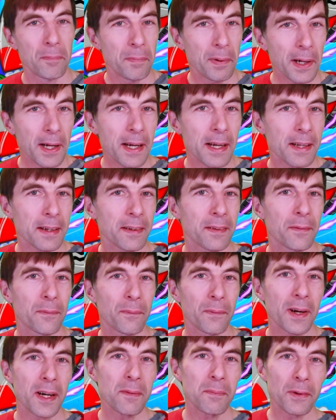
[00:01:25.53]
But
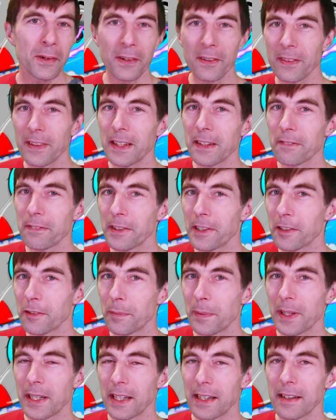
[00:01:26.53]
one more thing
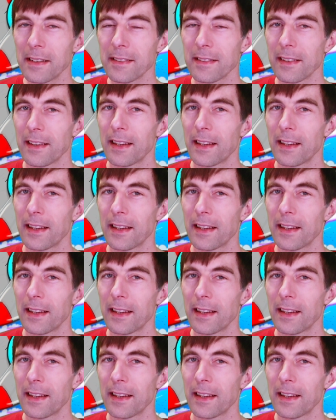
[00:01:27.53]
first, because